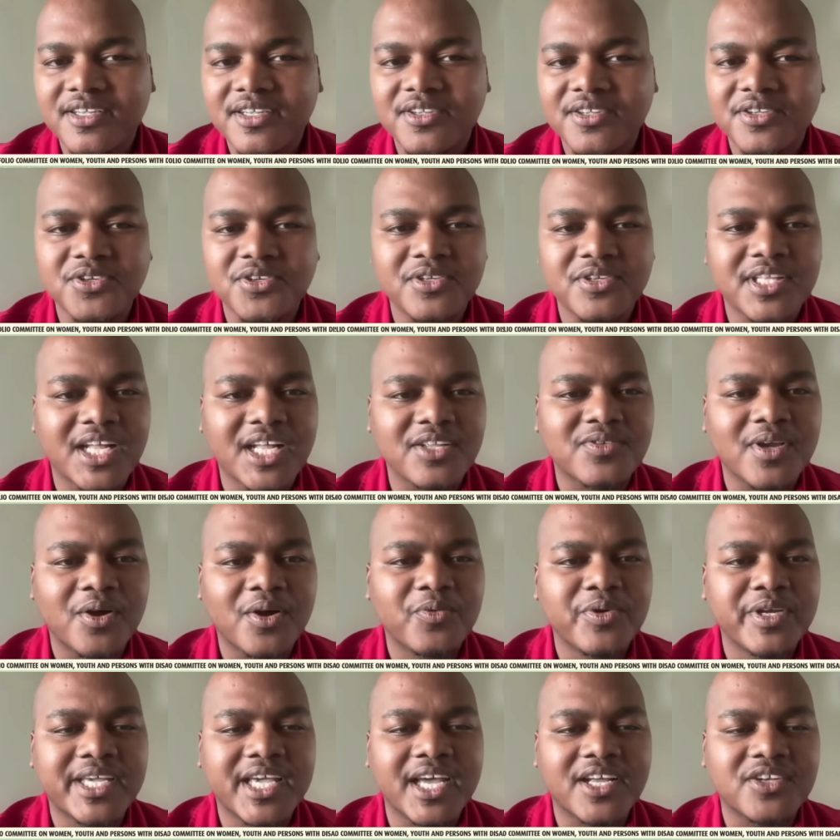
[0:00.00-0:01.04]
So that's why
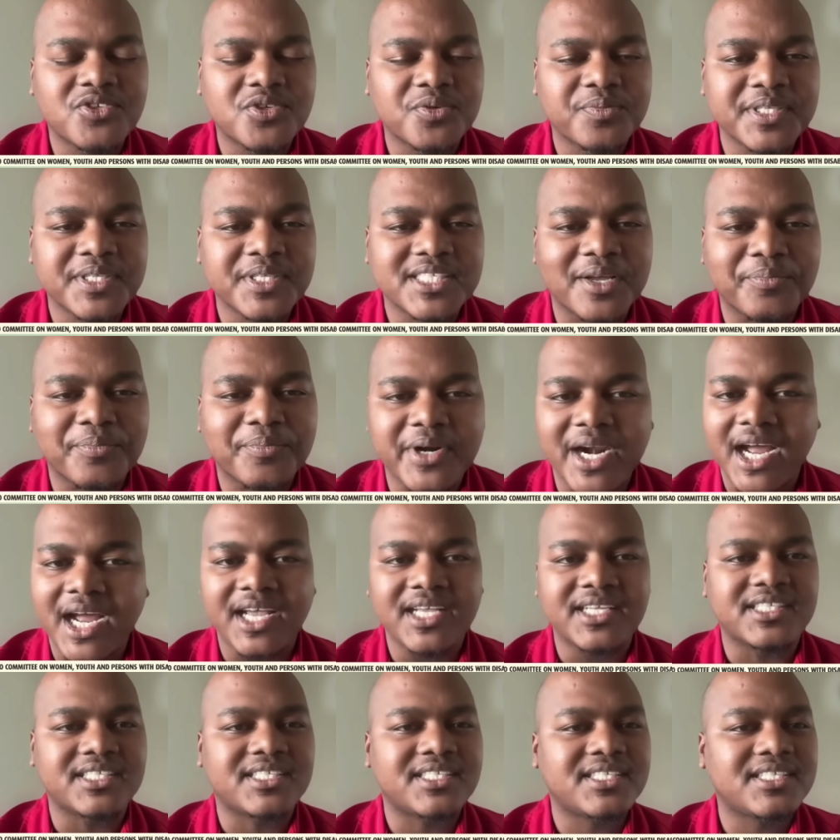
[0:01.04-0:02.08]
we get to be
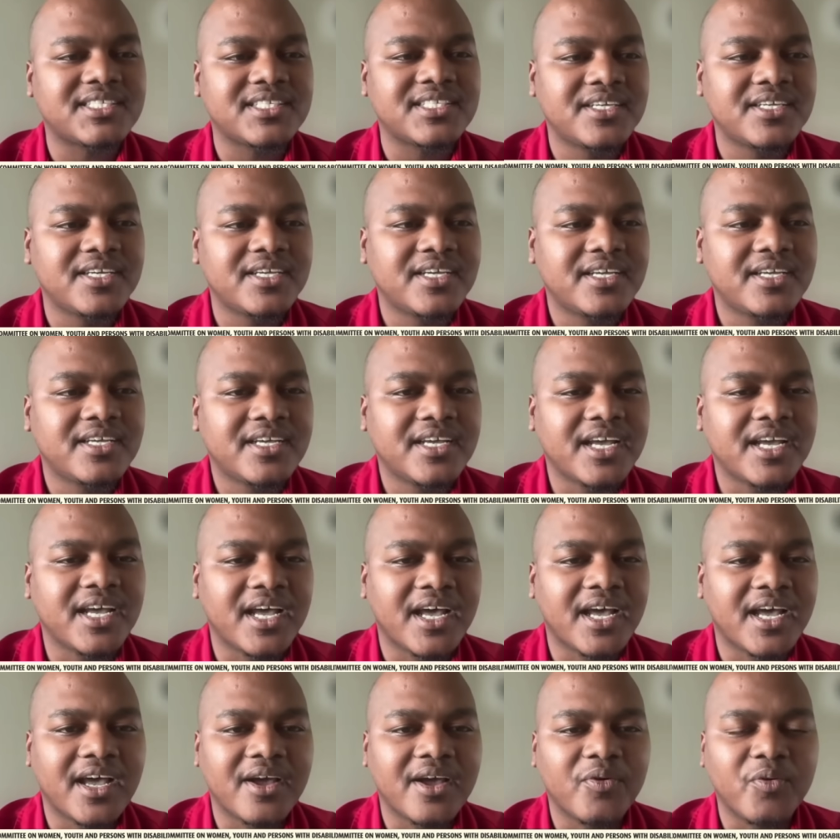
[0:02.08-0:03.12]
surprised
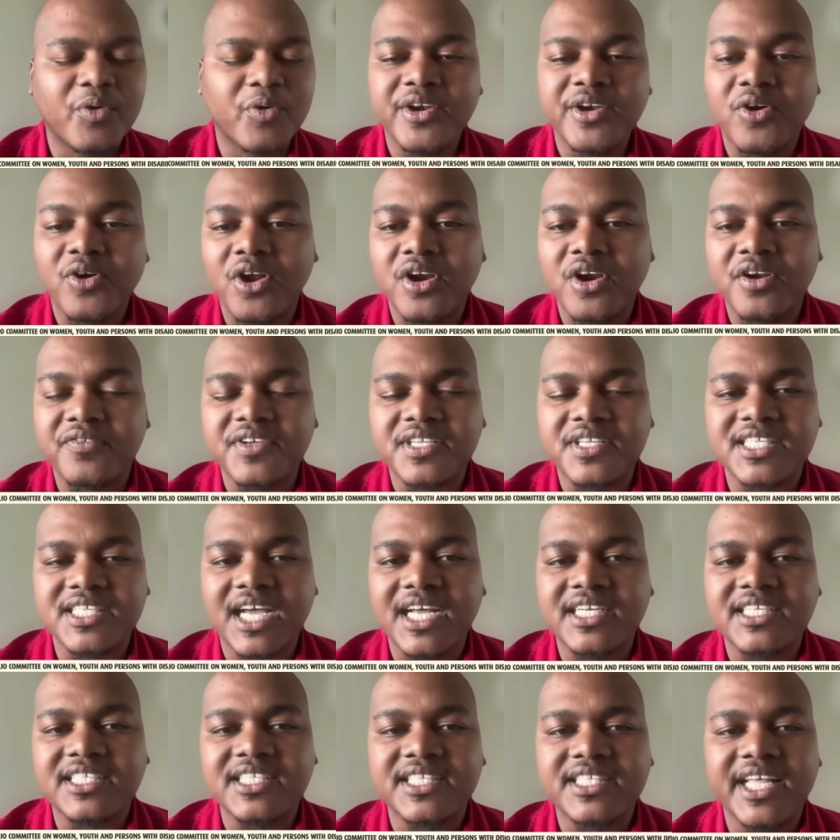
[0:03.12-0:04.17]
when all of a
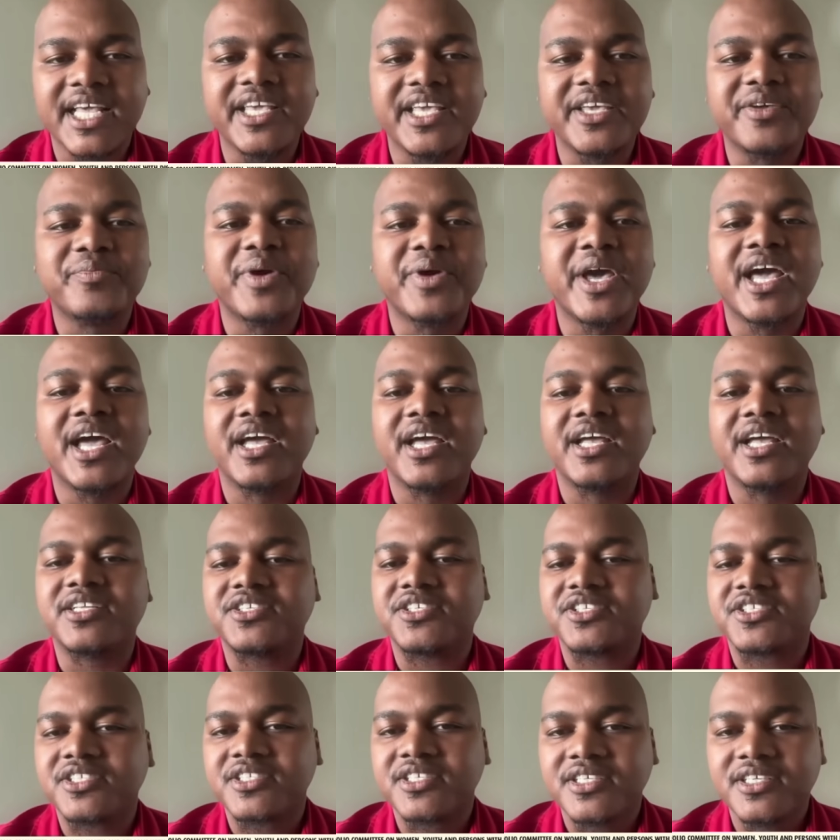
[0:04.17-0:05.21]
sudden they
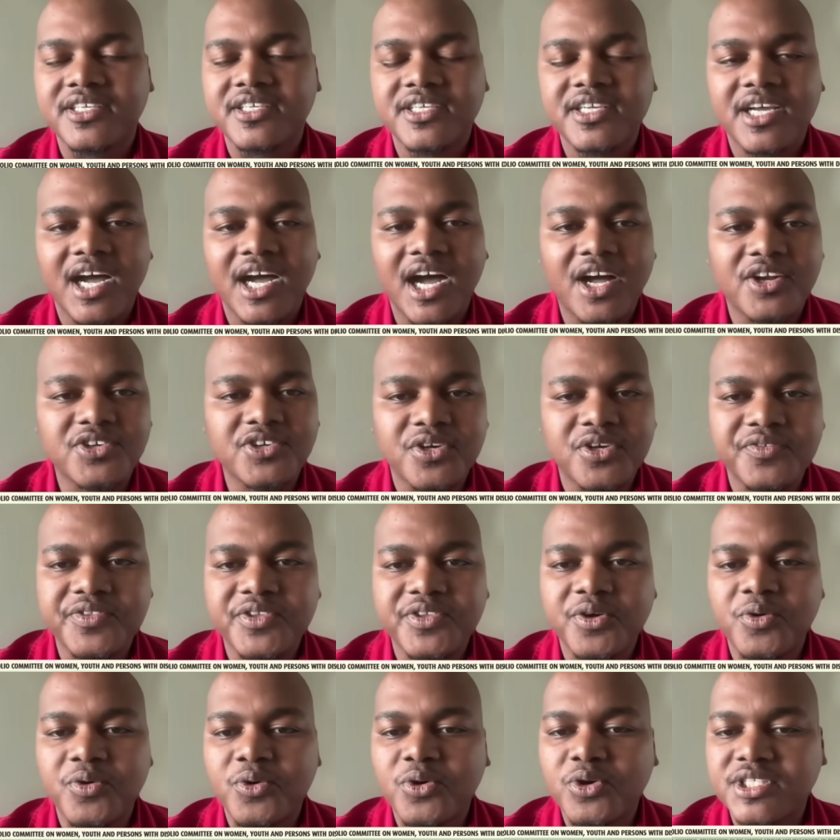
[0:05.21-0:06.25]
emerge out of the
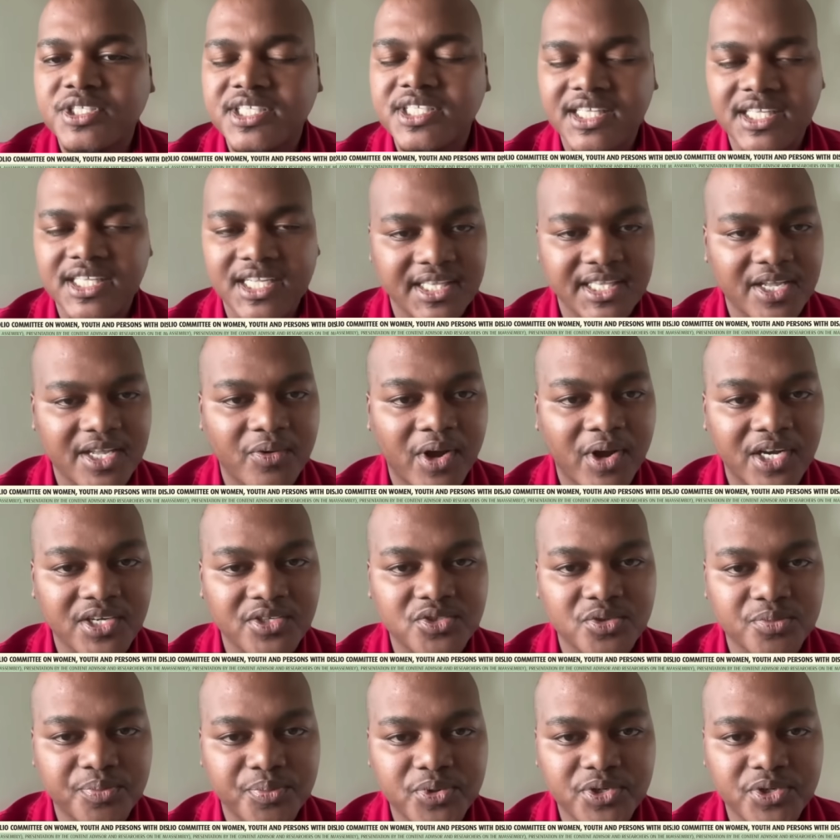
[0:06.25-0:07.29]
woods and then they want
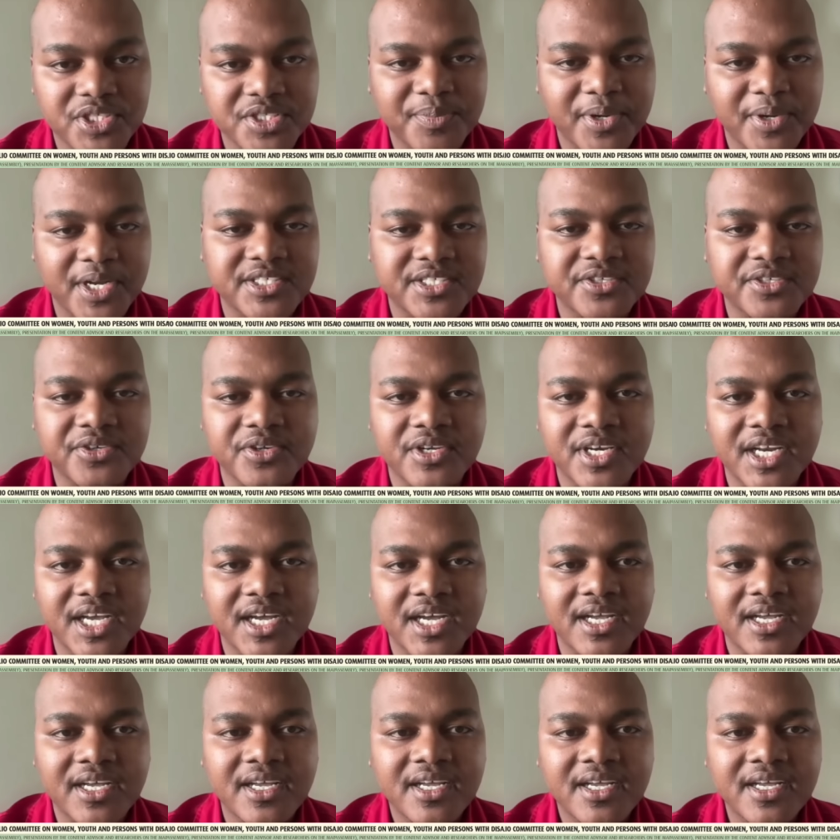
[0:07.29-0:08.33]
to push
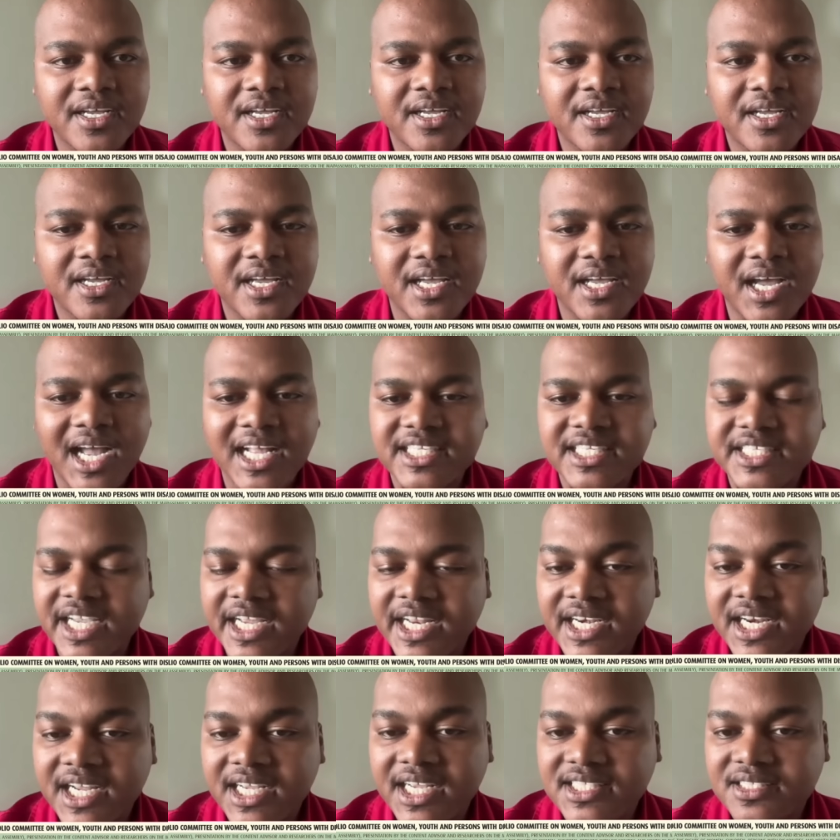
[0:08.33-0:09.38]
particular
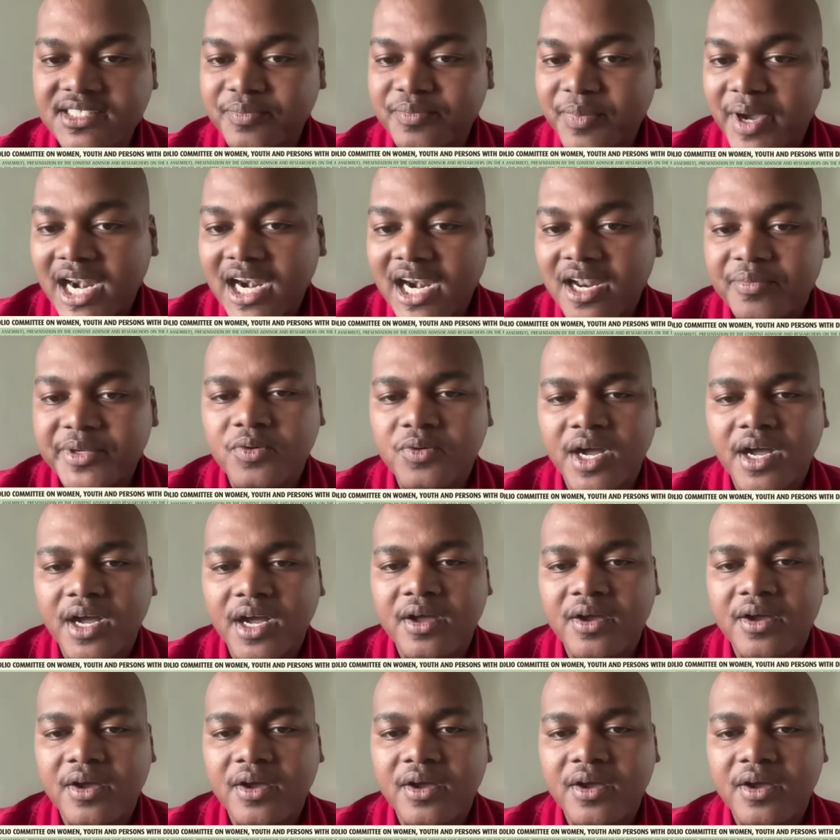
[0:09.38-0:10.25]
agendas in parliament,